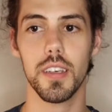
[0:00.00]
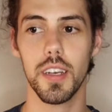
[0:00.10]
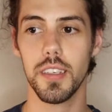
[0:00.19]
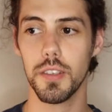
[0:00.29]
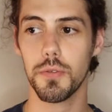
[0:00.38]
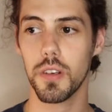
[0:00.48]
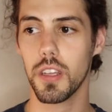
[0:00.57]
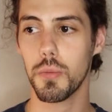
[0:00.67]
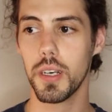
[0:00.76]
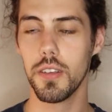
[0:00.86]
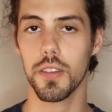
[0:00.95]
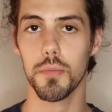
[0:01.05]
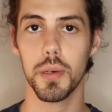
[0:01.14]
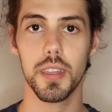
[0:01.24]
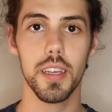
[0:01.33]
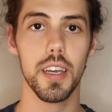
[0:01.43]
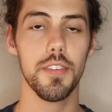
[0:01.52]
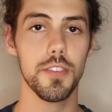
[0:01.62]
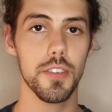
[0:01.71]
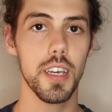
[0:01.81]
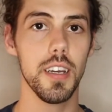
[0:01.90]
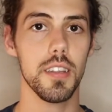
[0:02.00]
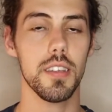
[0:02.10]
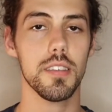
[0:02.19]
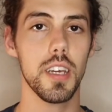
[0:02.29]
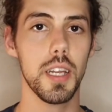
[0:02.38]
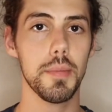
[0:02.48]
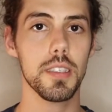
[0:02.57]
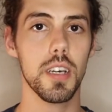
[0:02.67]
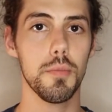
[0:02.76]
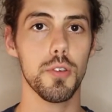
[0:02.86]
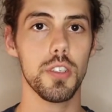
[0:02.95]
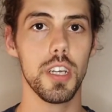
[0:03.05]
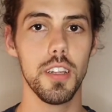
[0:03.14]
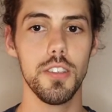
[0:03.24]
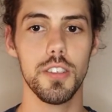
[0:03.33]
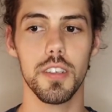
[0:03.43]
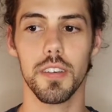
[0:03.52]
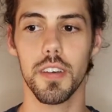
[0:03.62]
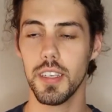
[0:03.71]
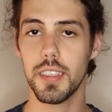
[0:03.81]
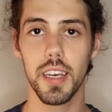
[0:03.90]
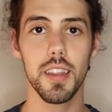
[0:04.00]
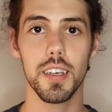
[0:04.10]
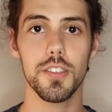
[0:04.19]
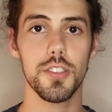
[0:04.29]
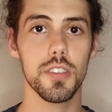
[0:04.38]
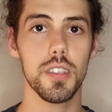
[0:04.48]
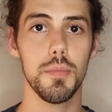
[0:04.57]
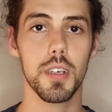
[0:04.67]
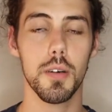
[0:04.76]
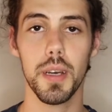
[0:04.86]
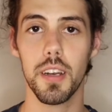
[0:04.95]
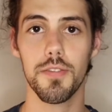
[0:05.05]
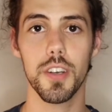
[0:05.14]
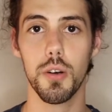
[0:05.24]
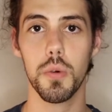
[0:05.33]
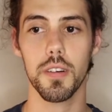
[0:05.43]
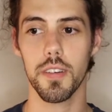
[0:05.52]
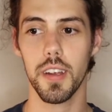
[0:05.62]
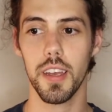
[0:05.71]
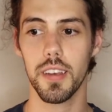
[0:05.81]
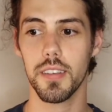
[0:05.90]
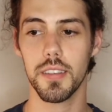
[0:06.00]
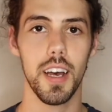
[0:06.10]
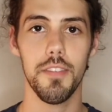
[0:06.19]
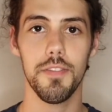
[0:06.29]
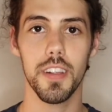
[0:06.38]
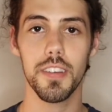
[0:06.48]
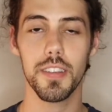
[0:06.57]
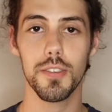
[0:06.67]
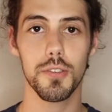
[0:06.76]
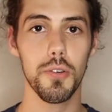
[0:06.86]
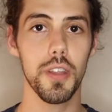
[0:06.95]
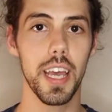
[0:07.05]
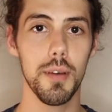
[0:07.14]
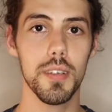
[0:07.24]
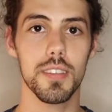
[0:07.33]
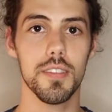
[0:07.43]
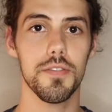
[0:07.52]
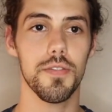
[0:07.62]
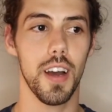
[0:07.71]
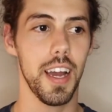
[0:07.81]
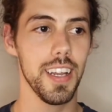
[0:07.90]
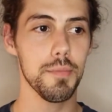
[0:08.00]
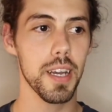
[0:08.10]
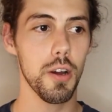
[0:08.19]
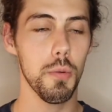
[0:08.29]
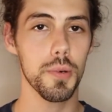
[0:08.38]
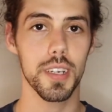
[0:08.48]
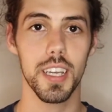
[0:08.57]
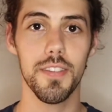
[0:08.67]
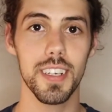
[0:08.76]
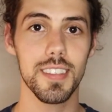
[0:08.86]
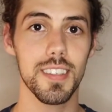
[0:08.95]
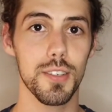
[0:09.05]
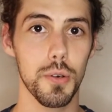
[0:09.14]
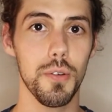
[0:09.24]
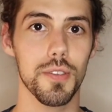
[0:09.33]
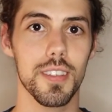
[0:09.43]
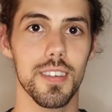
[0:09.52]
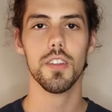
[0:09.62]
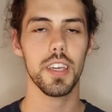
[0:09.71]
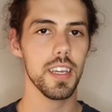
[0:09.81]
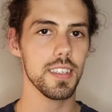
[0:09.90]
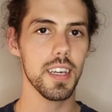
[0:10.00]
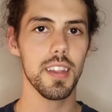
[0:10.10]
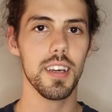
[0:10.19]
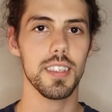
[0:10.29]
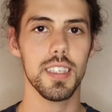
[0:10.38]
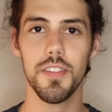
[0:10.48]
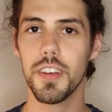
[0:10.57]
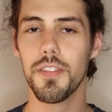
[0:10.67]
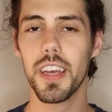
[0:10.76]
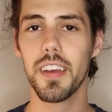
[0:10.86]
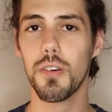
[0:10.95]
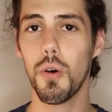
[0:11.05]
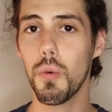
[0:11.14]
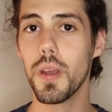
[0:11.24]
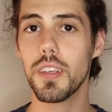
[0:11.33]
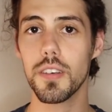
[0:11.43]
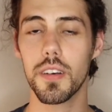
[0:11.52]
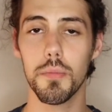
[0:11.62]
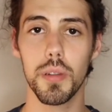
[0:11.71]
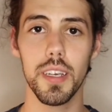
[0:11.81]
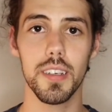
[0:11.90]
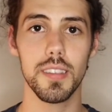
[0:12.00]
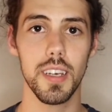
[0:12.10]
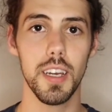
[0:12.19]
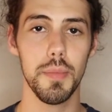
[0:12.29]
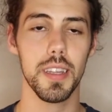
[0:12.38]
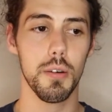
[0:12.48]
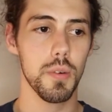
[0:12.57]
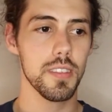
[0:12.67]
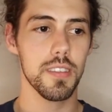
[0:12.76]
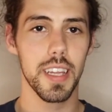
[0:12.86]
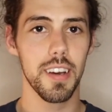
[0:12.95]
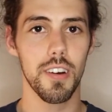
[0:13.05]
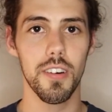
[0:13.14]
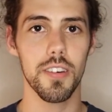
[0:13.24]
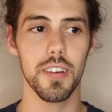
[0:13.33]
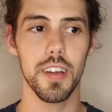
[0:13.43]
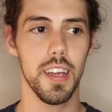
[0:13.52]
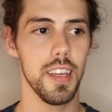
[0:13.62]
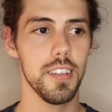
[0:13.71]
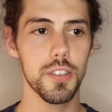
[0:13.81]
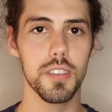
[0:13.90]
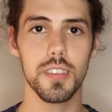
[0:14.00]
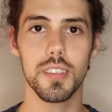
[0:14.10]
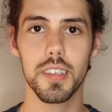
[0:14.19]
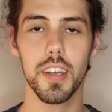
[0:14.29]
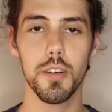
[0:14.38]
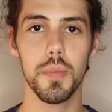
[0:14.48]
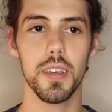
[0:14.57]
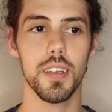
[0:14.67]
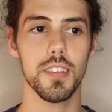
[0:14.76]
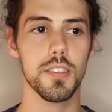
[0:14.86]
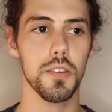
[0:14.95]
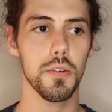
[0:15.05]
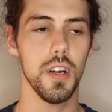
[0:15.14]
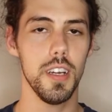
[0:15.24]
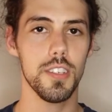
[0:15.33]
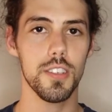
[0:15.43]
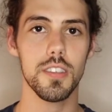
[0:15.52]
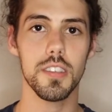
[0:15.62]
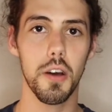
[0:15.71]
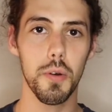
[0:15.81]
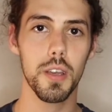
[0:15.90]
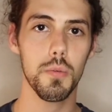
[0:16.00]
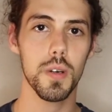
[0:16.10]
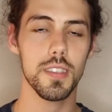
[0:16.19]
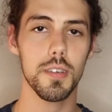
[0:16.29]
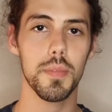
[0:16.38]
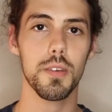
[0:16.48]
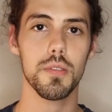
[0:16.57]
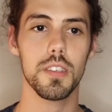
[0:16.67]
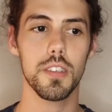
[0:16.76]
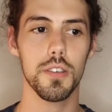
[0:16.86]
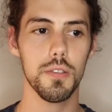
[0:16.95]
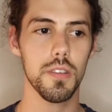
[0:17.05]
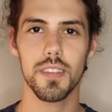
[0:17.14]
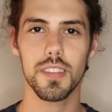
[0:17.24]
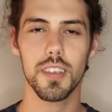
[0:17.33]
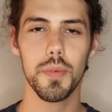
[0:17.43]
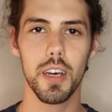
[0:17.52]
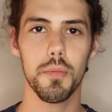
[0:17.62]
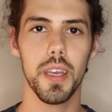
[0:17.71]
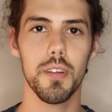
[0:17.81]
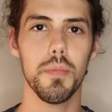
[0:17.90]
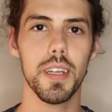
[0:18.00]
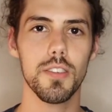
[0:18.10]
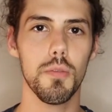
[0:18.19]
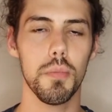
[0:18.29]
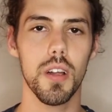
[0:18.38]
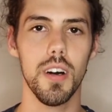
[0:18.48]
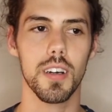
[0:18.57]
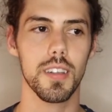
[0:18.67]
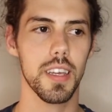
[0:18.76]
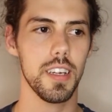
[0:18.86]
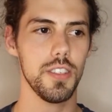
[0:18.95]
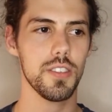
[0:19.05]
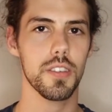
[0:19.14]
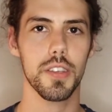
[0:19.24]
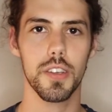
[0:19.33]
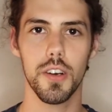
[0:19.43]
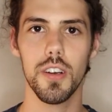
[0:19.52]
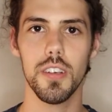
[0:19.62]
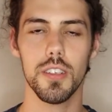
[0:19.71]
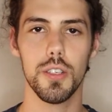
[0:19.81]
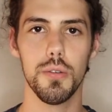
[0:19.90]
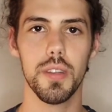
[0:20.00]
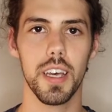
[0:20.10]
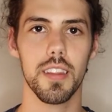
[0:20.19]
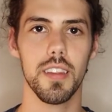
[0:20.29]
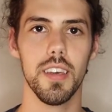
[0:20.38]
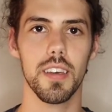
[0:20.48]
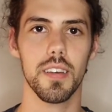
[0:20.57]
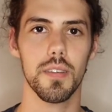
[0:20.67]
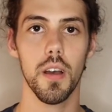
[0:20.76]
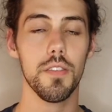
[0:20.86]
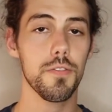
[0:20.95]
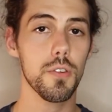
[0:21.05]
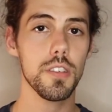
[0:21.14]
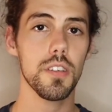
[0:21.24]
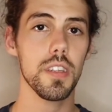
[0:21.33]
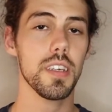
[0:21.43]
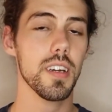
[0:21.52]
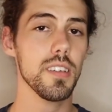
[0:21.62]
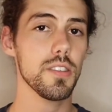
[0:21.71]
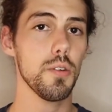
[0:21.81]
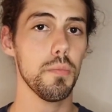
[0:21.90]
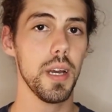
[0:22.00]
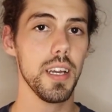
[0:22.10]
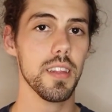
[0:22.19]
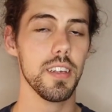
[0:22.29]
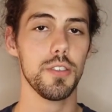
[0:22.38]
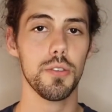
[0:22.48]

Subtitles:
and I did really well. But then after that, the assignments got more challenging. The deadlines just seemed to come out of nowhere, and I fell into those old habits of hiding my homework even as an adult. Looking at deadlines, even if I had a whole week to complete an assignment that wasn't that hard, it just scared me. And so just knowing when something was due somehow made a mental block. Like I just couldn't do that thing. Unfortunately, it got so bad that it